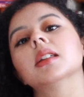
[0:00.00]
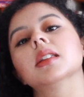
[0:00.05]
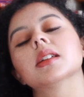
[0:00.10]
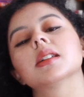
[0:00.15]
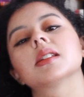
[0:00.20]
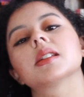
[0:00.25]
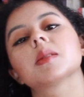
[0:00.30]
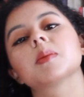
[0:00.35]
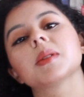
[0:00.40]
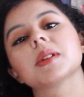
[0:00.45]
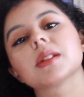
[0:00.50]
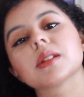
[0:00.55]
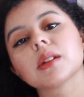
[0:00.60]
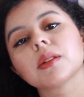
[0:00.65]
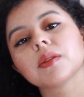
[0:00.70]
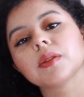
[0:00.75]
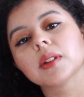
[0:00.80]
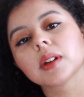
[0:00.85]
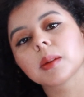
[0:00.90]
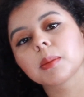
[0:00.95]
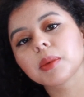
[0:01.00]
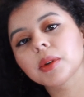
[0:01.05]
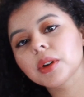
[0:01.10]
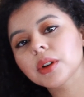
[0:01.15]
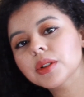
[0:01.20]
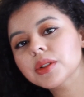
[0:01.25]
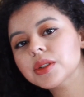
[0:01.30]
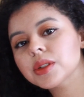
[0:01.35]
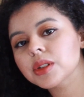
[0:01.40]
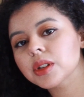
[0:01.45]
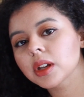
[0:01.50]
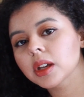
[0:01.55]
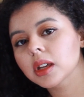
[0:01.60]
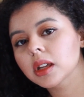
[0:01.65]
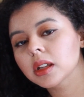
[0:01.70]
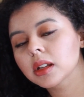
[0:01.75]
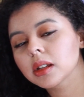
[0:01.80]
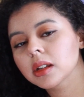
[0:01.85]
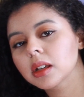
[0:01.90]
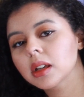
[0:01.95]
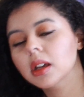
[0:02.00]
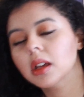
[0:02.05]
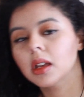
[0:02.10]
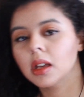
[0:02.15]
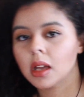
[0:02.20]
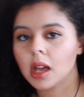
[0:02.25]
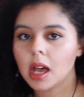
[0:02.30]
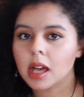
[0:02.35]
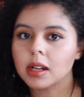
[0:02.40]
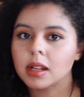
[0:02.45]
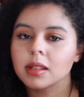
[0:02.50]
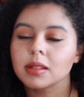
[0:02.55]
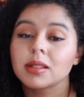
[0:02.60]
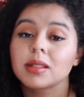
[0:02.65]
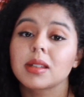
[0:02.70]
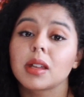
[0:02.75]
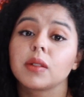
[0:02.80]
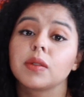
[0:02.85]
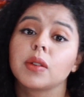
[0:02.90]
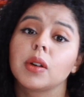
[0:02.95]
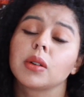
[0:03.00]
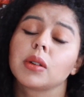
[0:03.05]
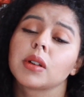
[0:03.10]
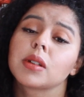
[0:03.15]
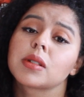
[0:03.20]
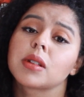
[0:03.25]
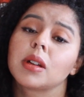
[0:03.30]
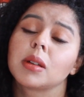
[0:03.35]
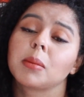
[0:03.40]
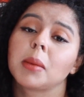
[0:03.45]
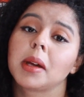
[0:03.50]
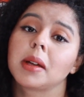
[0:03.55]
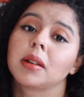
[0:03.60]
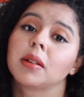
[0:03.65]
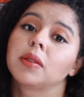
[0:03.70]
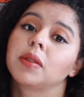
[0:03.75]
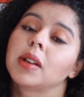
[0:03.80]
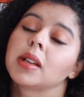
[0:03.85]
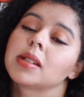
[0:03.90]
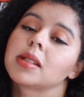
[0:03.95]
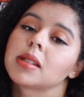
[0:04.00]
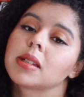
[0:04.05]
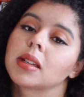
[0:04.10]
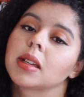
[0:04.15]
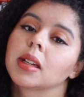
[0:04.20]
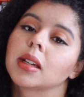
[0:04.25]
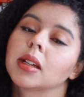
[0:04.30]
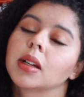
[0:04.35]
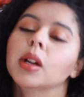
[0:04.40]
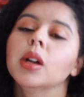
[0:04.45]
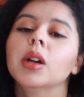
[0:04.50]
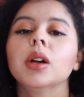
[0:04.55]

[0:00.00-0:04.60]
this specific person and instead focus on manifesting